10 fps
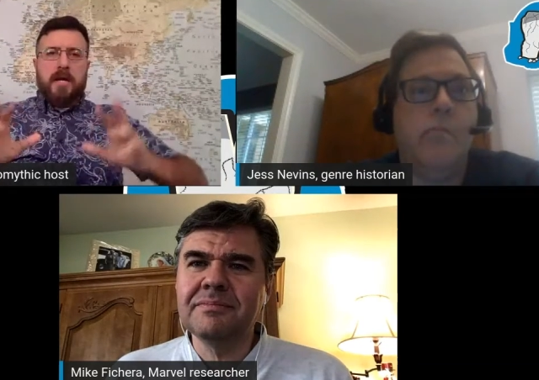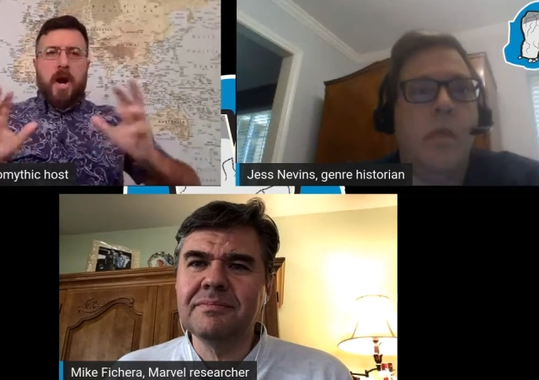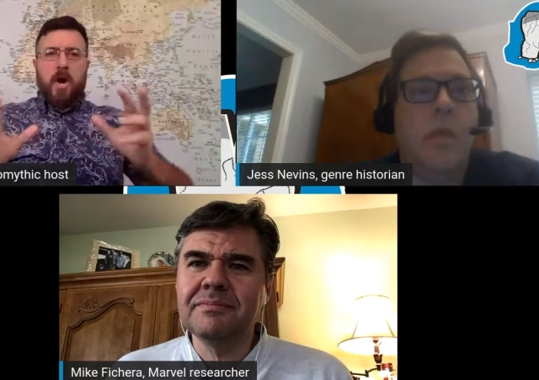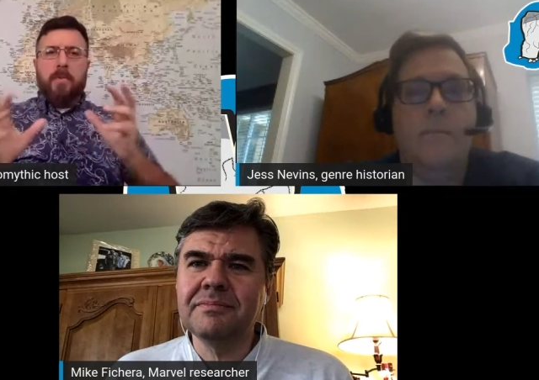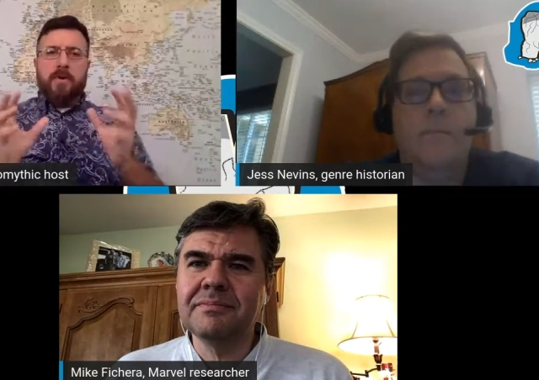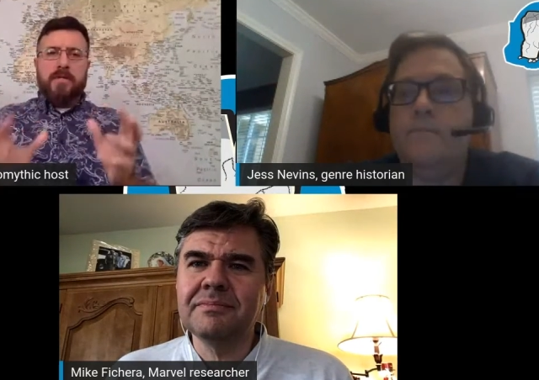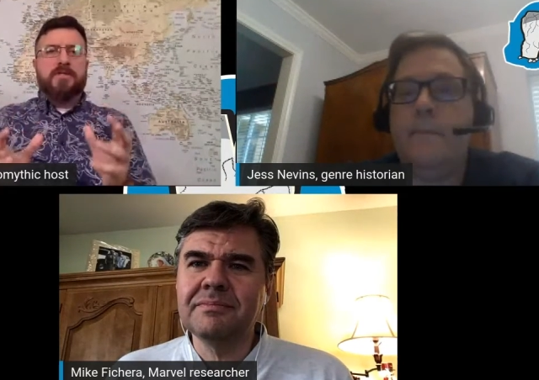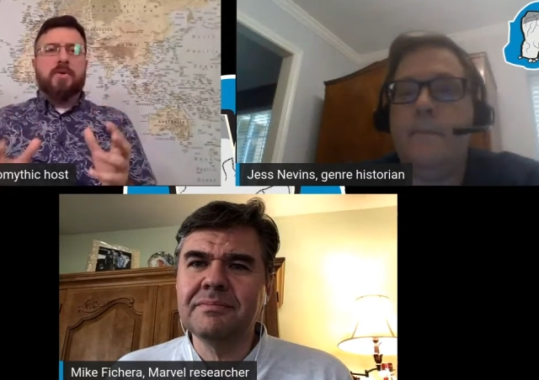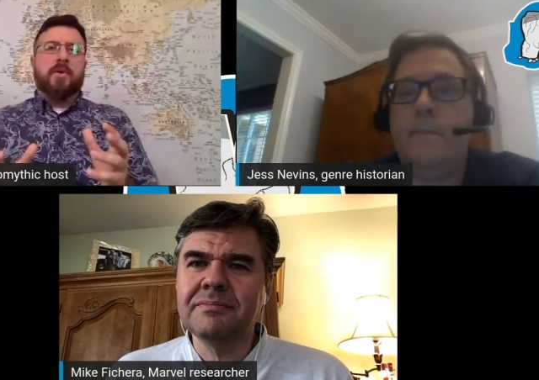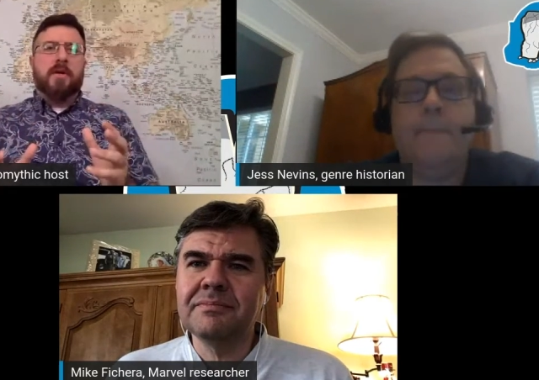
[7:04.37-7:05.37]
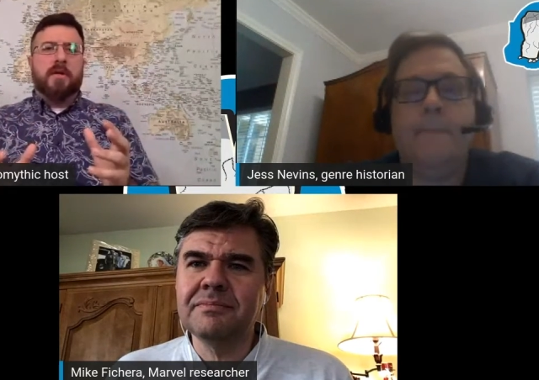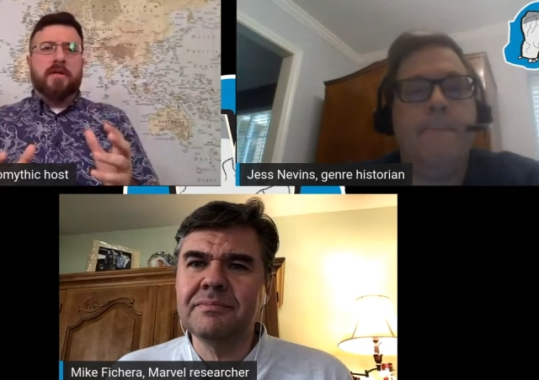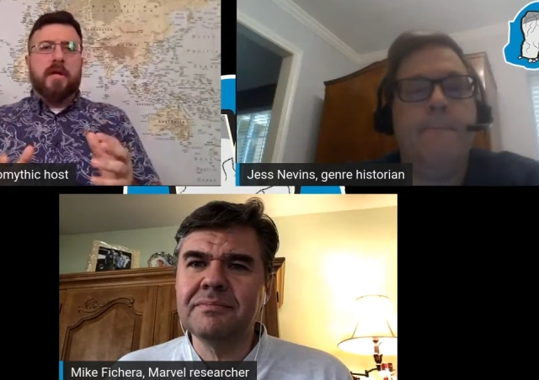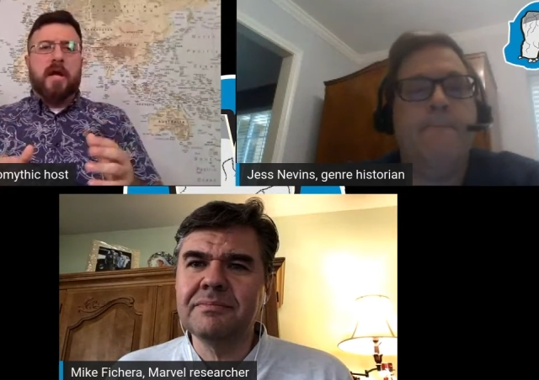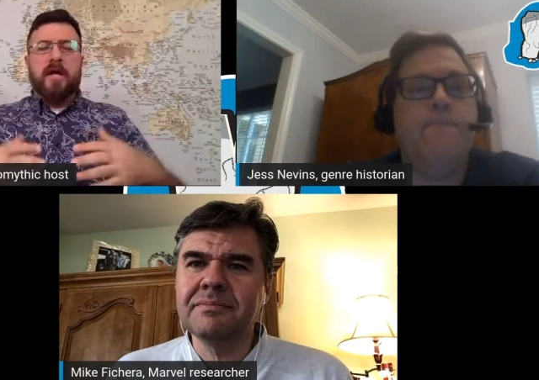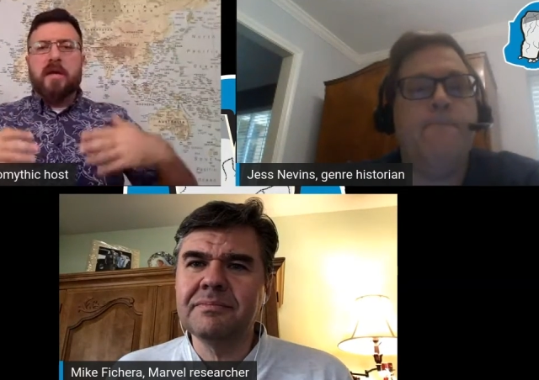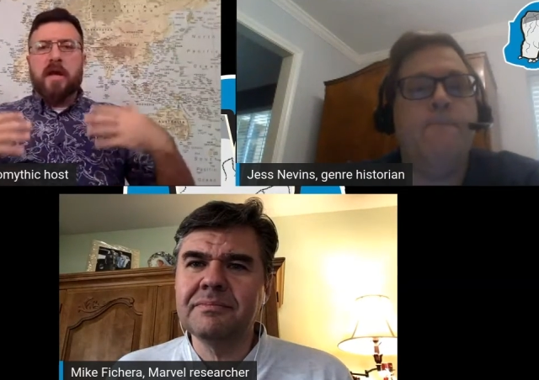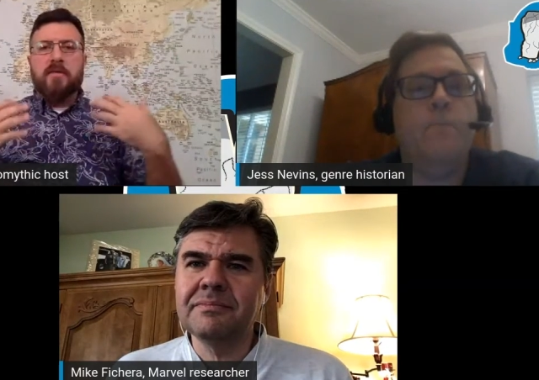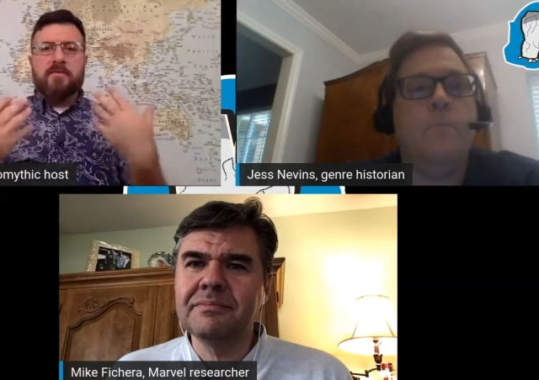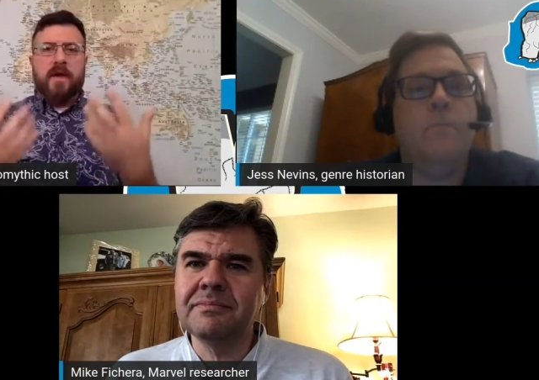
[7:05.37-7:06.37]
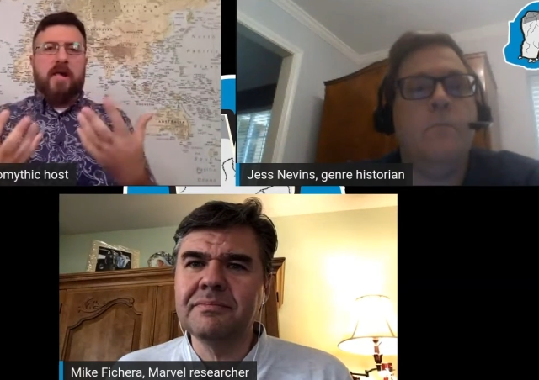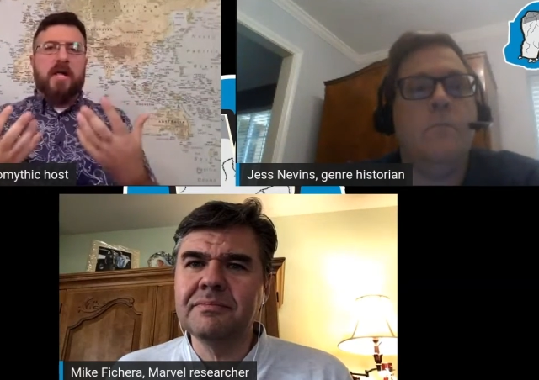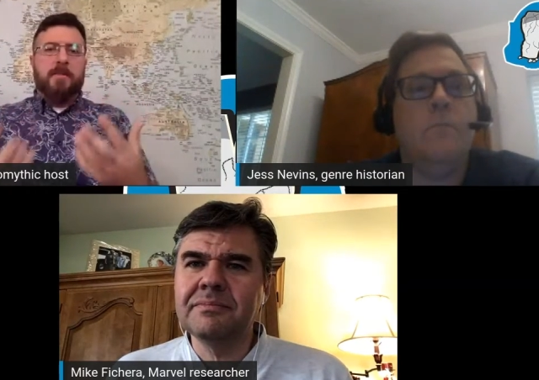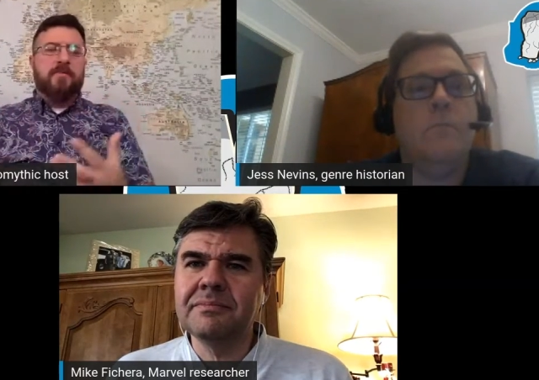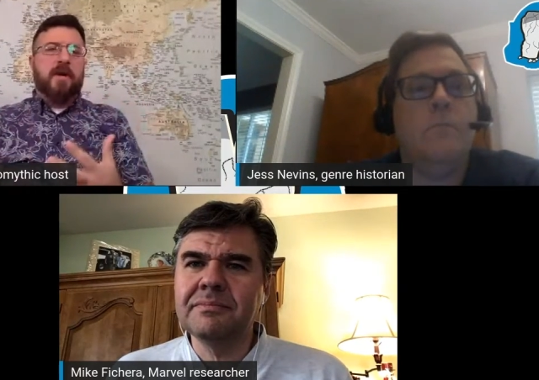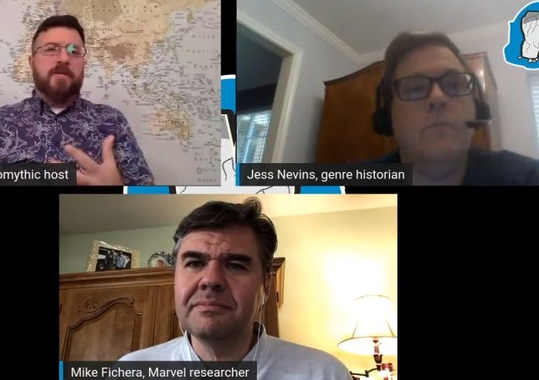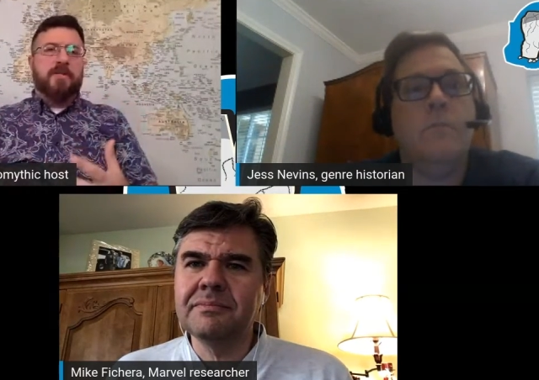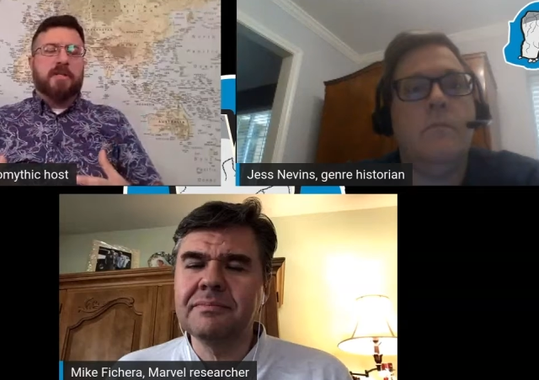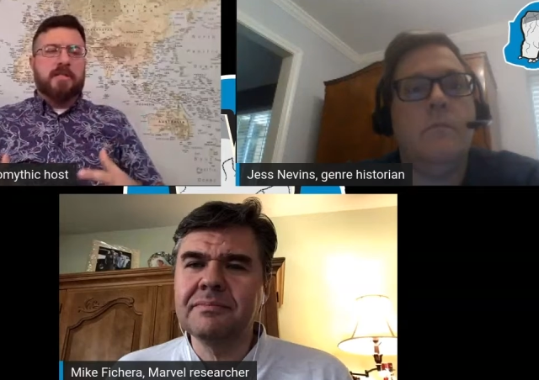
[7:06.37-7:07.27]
Speaker 1: comic book historian a, a valid profession?